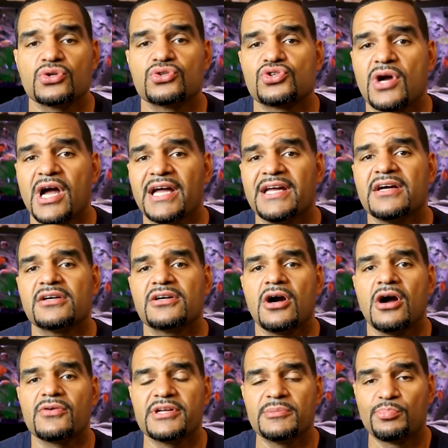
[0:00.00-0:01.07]
so try
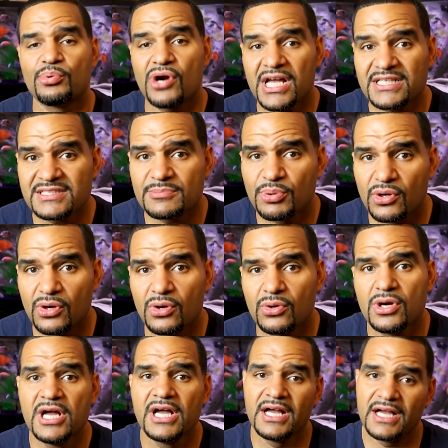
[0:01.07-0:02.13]
Hikari
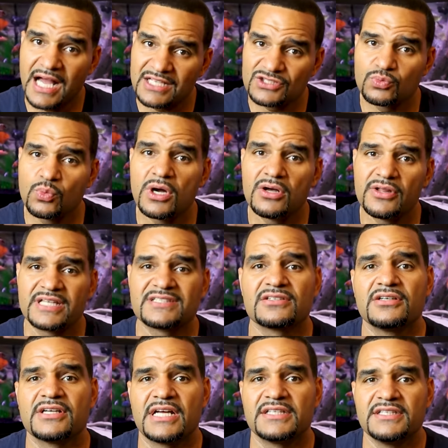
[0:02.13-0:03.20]
Prozipro as well, that's a
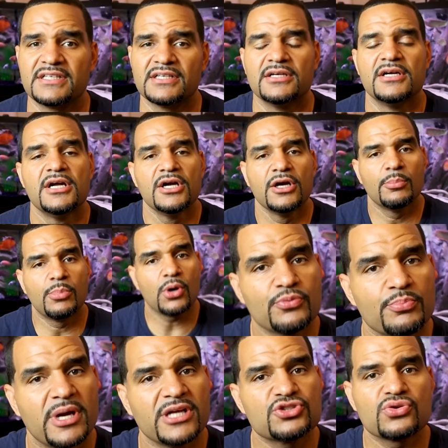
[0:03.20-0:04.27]
good idea.
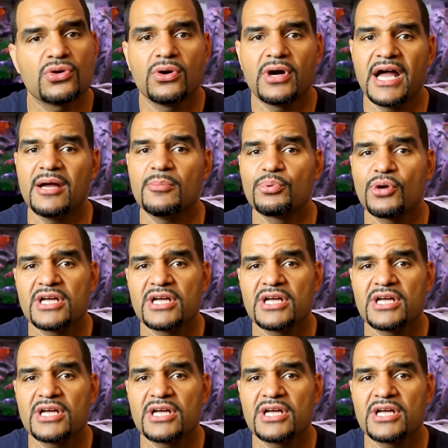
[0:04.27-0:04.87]
Both Metro and